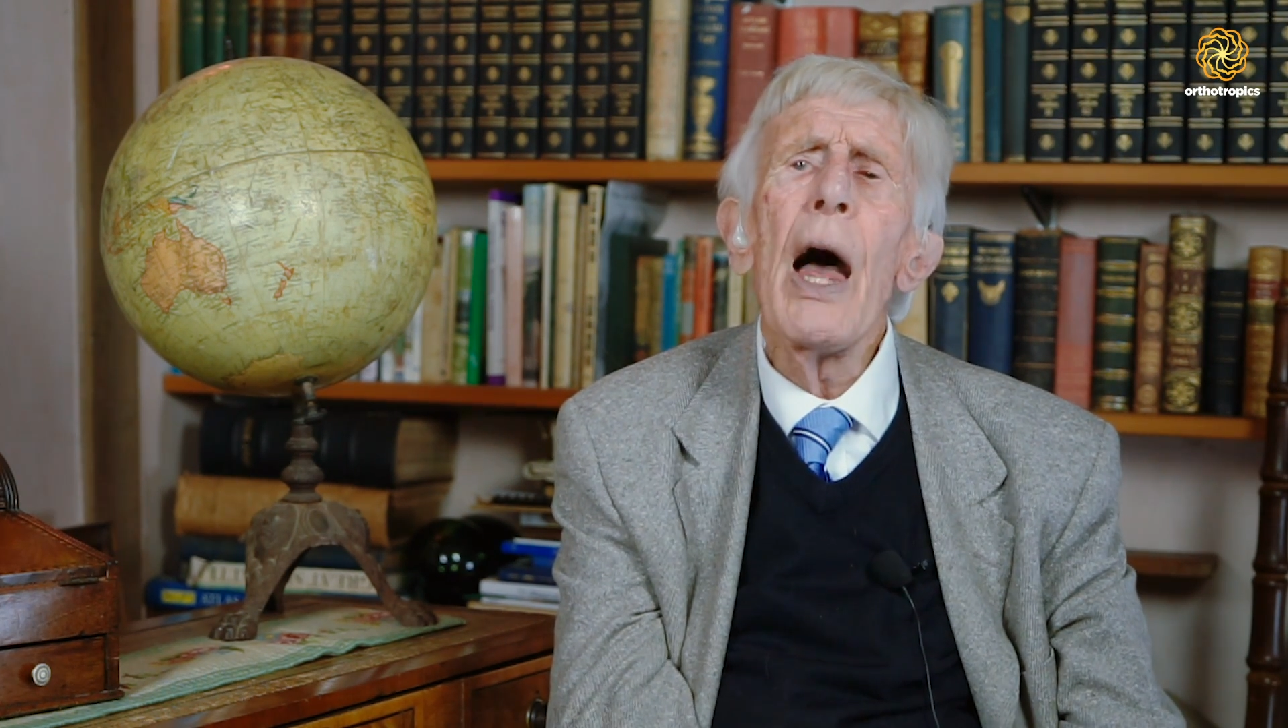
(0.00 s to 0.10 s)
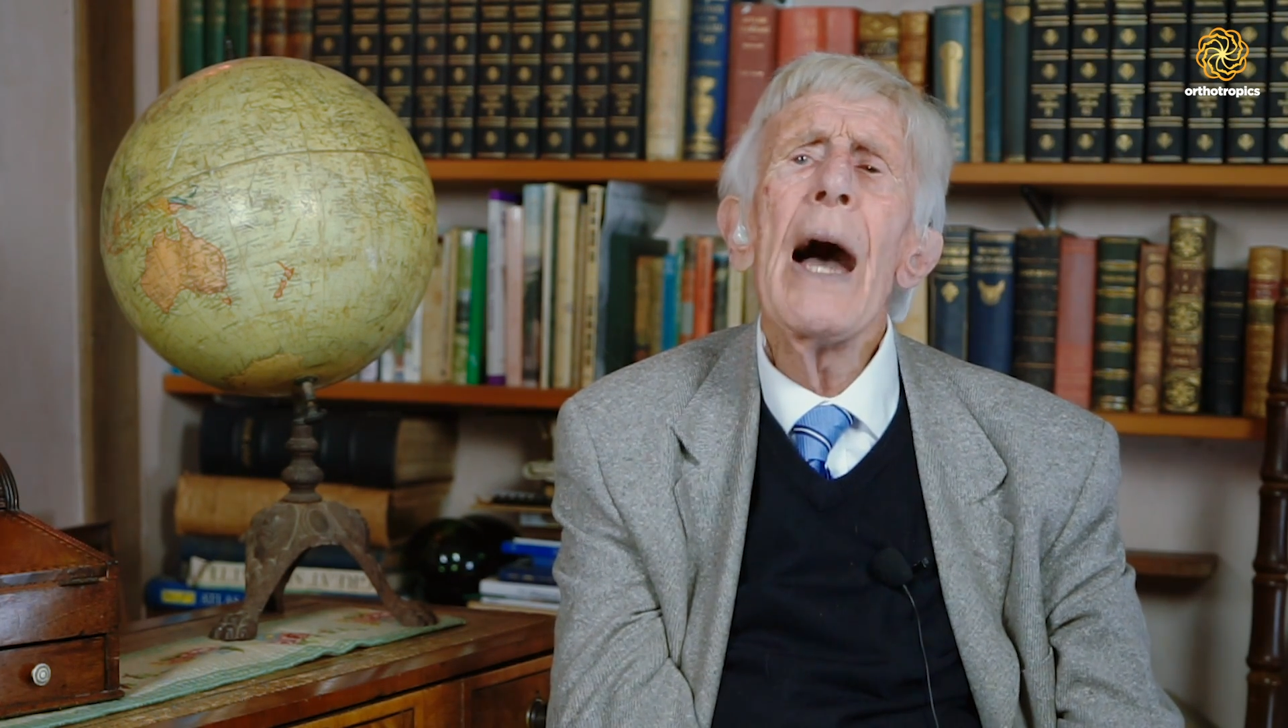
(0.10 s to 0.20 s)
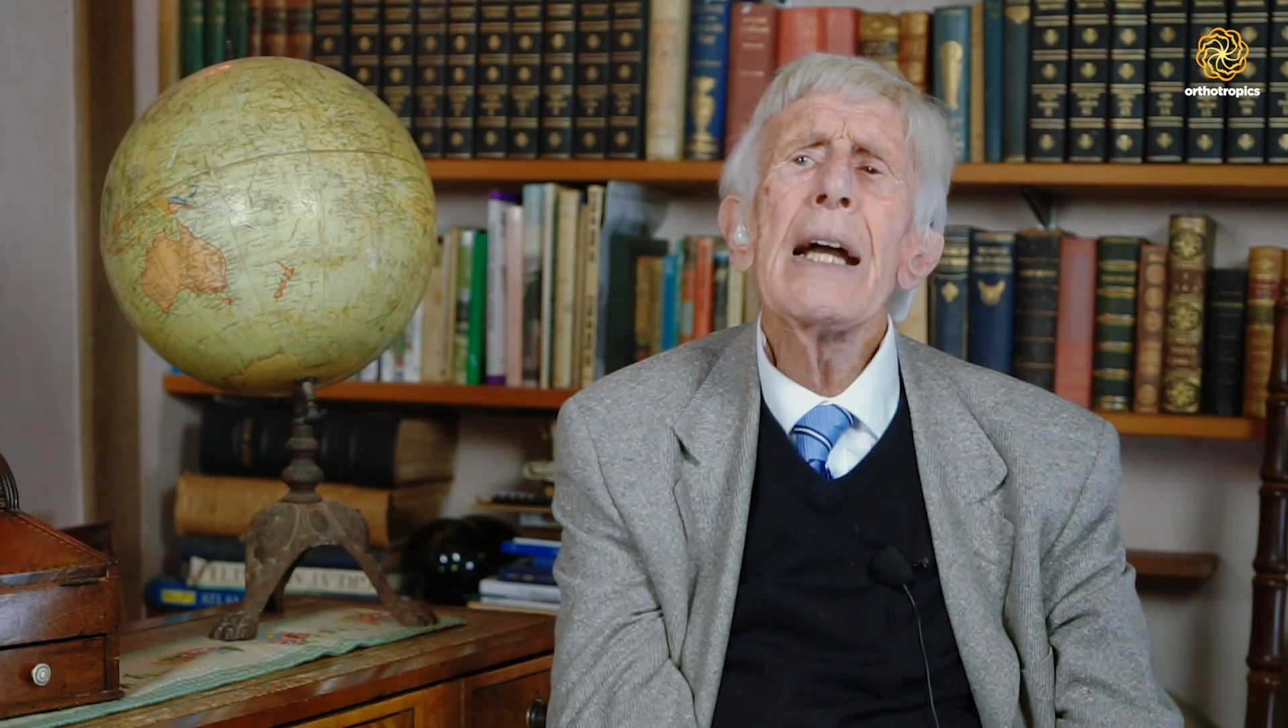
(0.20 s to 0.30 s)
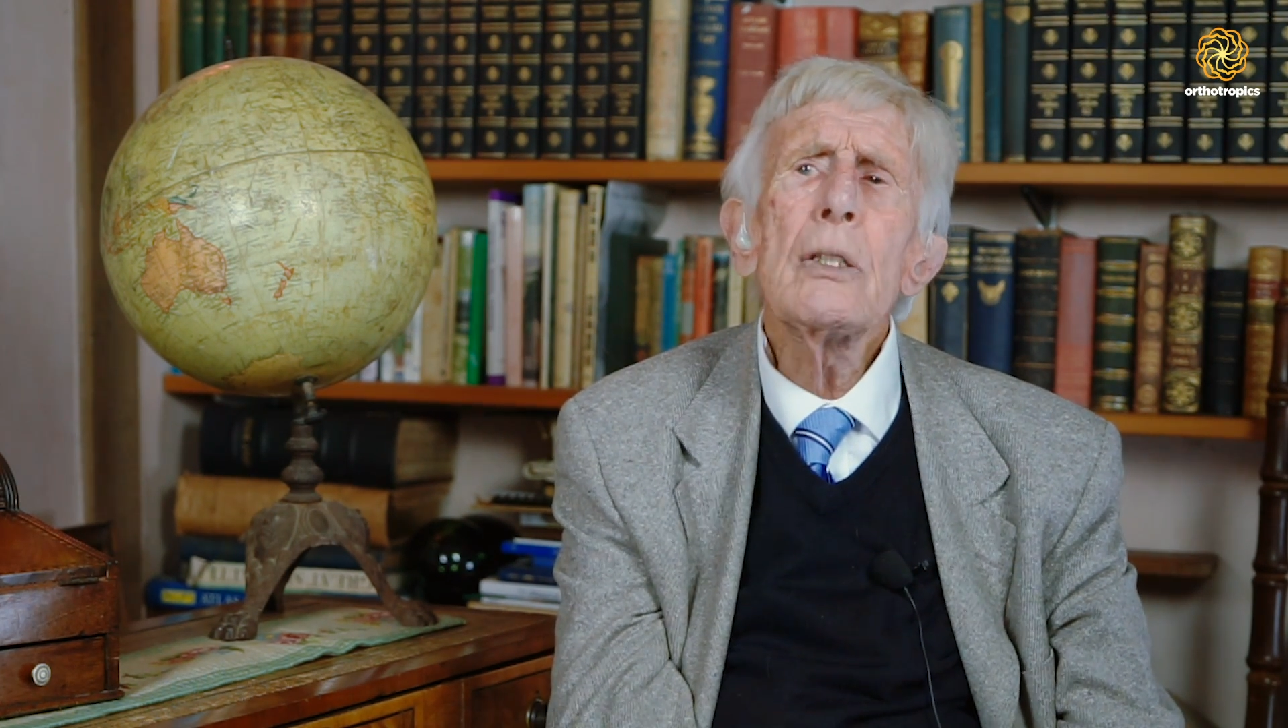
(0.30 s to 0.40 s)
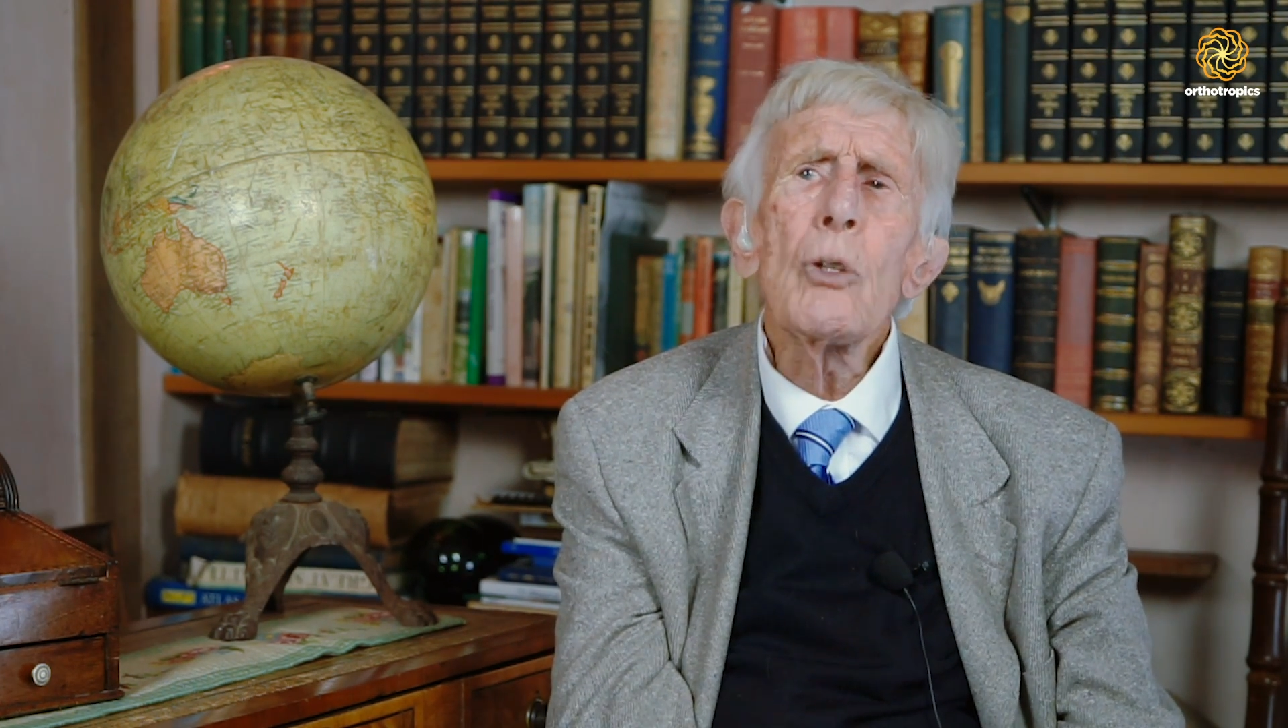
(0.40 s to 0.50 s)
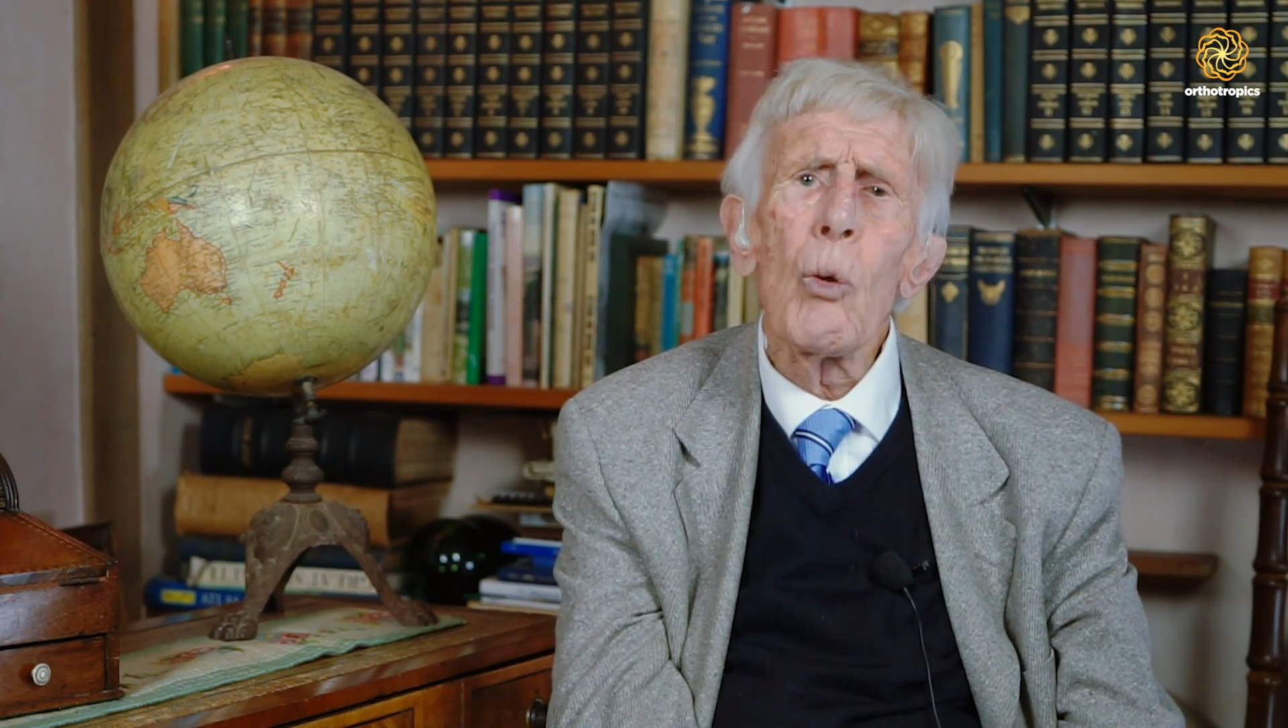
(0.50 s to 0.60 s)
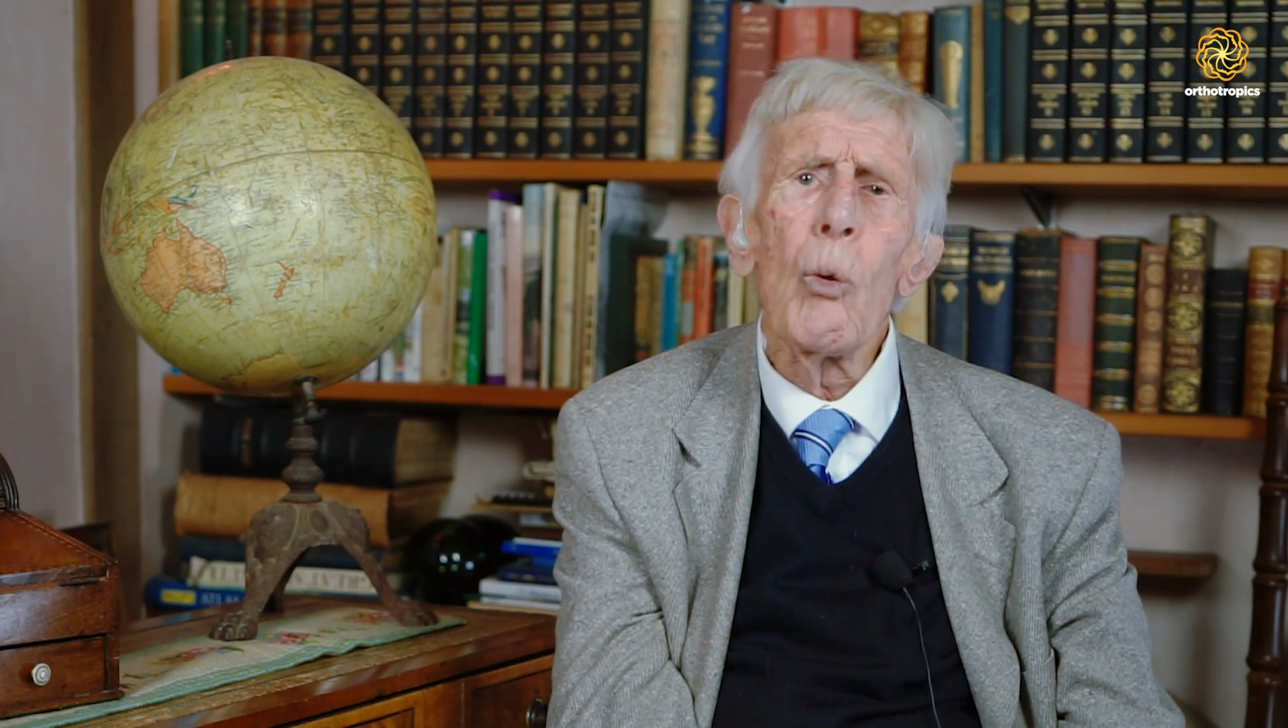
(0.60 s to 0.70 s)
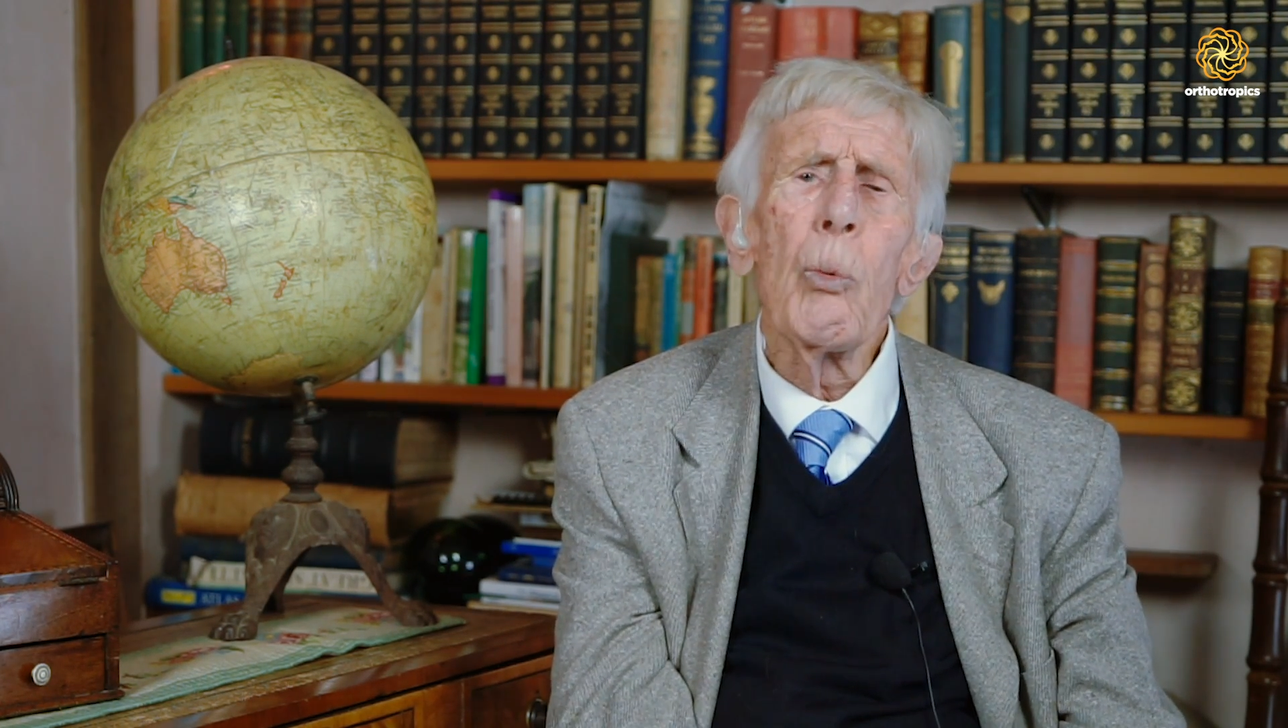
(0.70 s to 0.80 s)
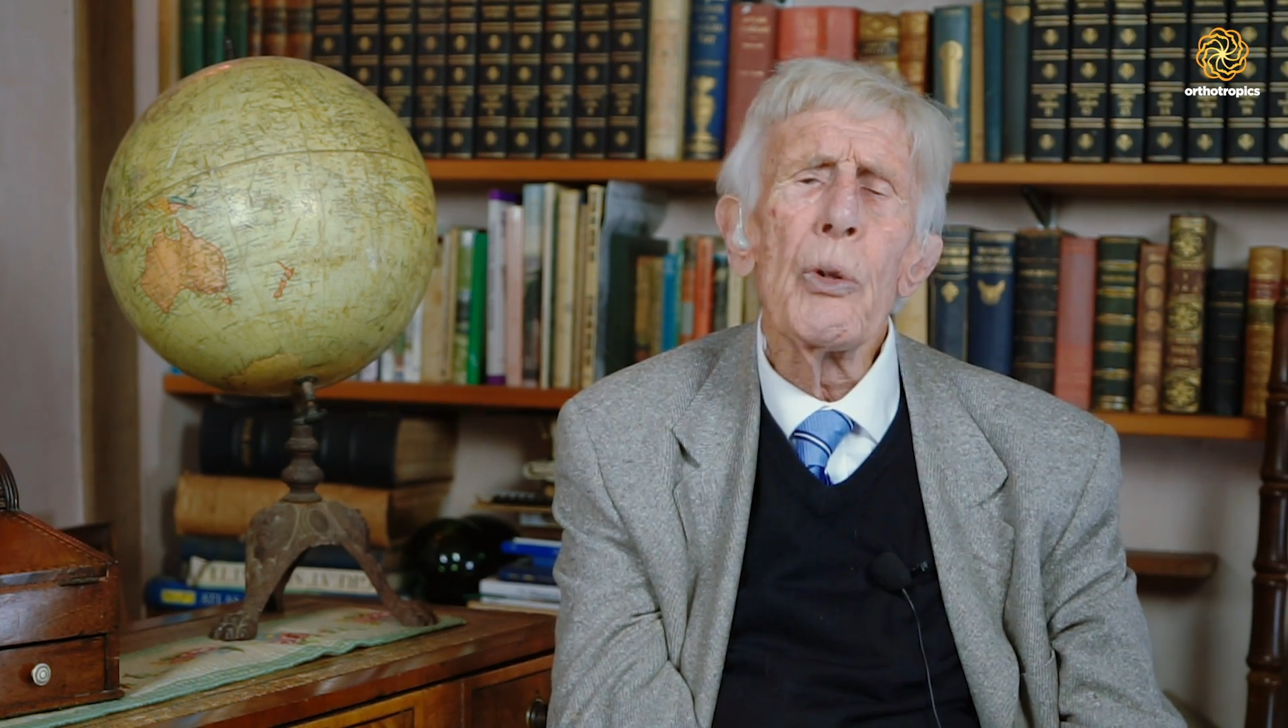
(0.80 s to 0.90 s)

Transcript: Angle